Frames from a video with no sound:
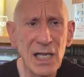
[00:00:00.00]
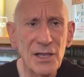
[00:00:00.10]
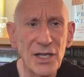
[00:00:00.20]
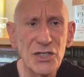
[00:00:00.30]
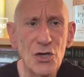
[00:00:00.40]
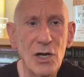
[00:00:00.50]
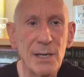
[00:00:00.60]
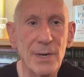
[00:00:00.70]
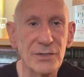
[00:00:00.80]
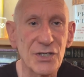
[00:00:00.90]
Let's talk
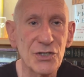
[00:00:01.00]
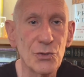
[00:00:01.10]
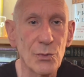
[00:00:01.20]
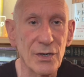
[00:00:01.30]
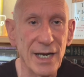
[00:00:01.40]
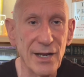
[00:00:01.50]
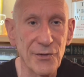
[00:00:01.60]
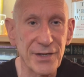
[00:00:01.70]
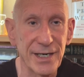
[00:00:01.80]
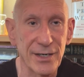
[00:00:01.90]
about Steward
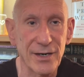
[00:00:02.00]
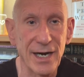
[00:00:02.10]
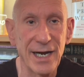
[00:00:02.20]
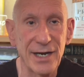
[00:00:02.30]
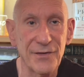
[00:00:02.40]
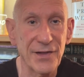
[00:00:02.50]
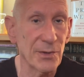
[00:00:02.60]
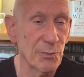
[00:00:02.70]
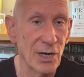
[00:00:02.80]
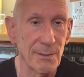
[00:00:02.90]
Healthcare and their
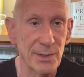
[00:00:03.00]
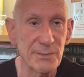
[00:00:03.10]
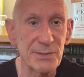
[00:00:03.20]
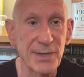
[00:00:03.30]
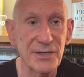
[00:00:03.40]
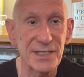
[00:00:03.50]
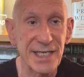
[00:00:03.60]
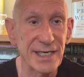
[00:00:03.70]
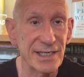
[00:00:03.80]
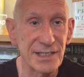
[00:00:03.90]
problems because they
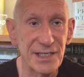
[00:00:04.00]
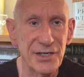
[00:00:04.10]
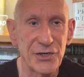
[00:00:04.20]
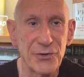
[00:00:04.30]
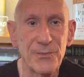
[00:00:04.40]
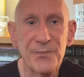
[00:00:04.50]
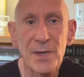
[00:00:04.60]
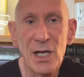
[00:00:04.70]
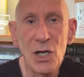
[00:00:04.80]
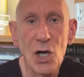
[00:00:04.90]
continue.
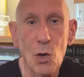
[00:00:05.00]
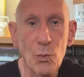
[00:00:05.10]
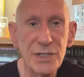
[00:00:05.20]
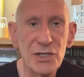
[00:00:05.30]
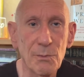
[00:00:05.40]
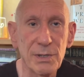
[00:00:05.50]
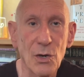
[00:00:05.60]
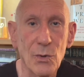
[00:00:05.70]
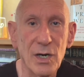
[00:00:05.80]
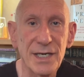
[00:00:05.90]
A
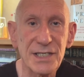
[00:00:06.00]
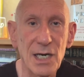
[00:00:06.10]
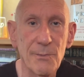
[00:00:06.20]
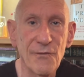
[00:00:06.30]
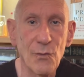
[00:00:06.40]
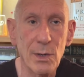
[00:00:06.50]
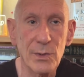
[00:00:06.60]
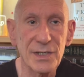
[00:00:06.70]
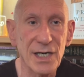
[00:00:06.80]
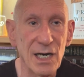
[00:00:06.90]
whistleblower has come
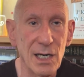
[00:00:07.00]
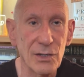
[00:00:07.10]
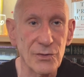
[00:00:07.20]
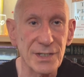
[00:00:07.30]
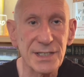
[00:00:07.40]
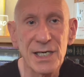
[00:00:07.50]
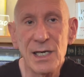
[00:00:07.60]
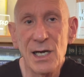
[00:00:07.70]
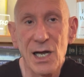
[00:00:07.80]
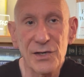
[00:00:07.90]
forward to Congress
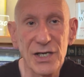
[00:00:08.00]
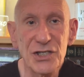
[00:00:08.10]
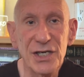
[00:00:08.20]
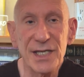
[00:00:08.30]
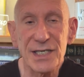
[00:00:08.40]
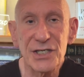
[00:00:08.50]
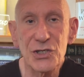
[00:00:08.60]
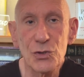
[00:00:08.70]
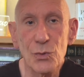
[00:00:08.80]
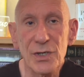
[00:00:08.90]
alleging that
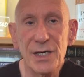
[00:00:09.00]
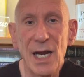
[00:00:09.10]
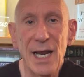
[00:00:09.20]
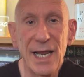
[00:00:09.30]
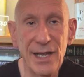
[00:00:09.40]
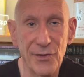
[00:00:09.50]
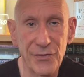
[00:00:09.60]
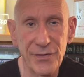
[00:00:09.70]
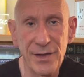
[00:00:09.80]
Steward Healthcare